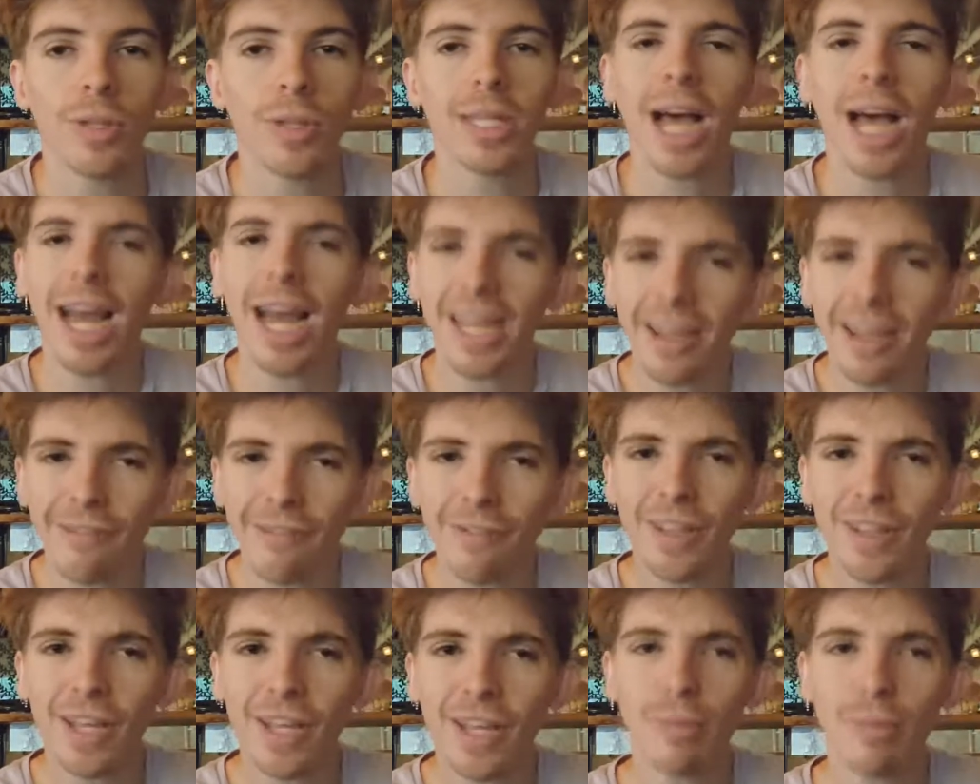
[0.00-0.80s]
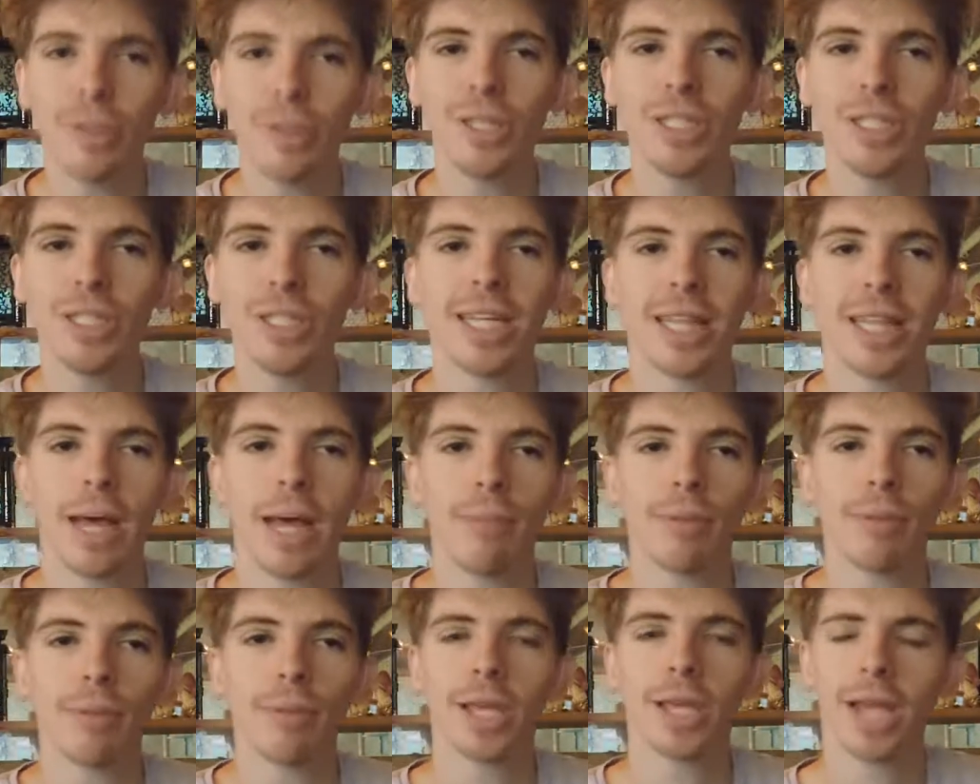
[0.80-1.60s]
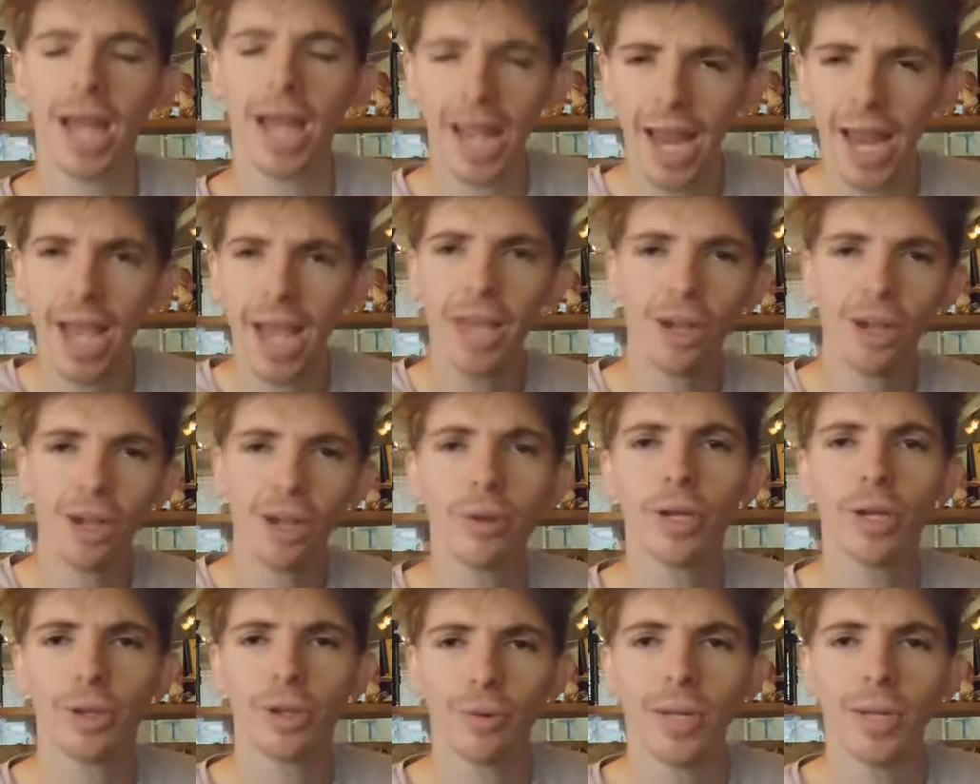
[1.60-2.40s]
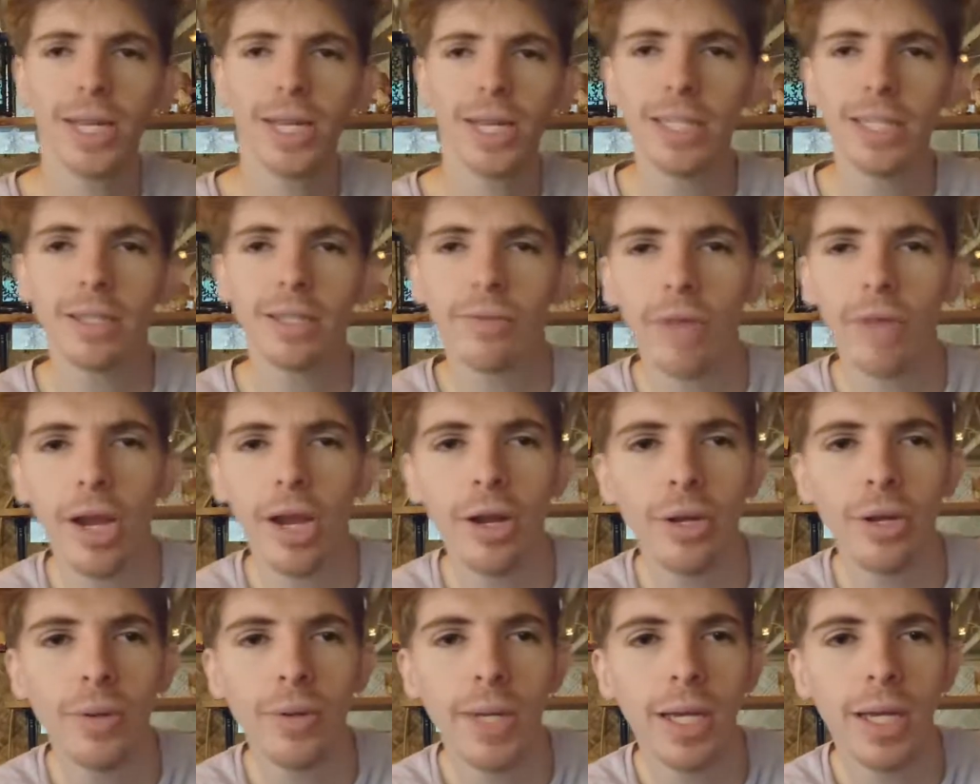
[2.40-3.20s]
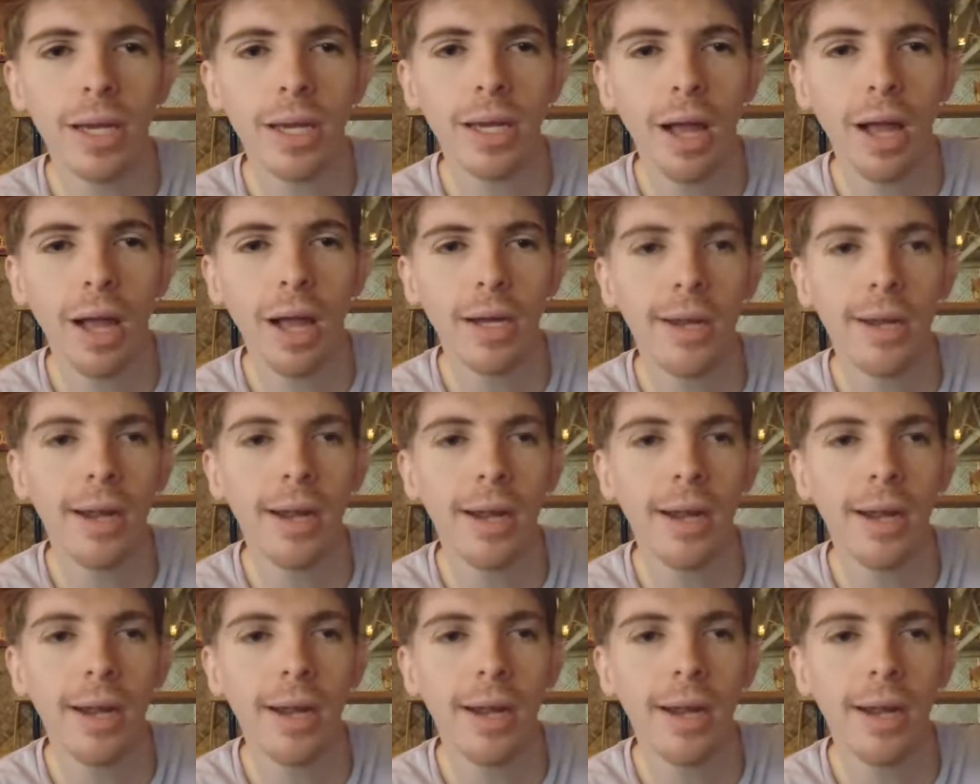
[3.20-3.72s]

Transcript: I definitely appreciate that, Beliga, and I agree, green is a very unique color.